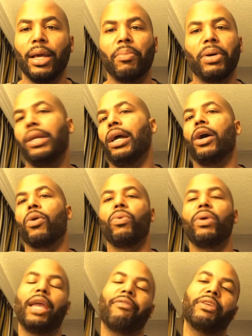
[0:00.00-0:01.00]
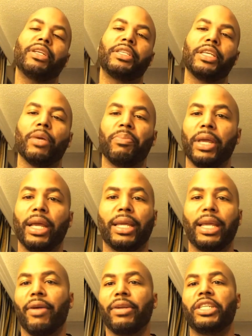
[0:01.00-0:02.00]
But no, we ain't finna sit up here
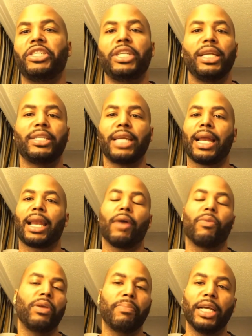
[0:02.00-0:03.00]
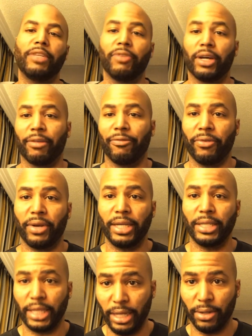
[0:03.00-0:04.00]
and carry this chit chat like we best fucking
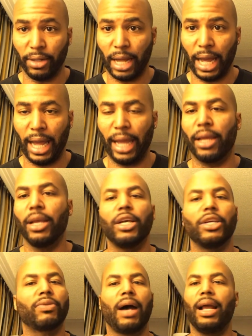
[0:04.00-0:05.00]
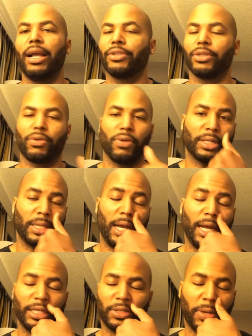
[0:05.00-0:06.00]
friends either. All right. So I answer a question.
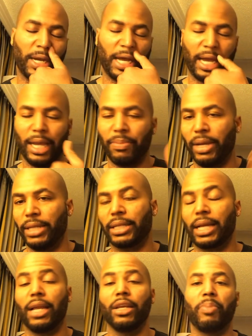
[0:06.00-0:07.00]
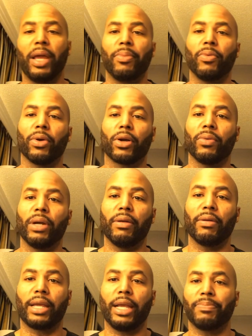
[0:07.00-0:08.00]
Oh, it's going all right, man. Just got a little paperwork or
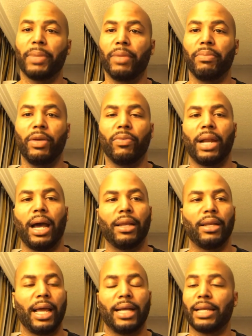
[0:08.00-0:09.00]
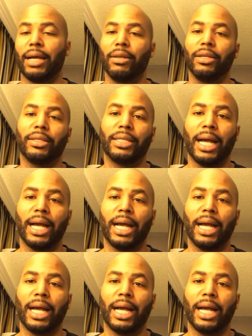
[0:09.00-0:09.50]
whatever the case may be. Went out last night a little